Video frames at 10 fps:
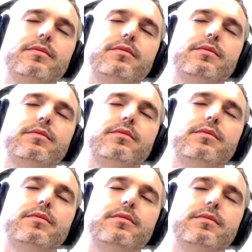
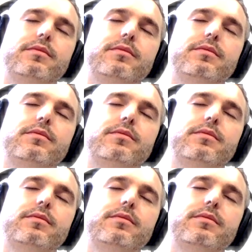
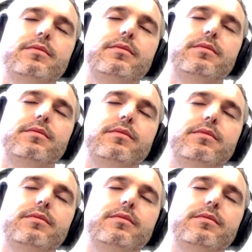
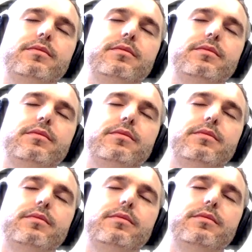
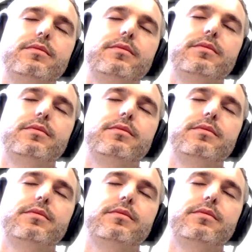This person isn't speaking.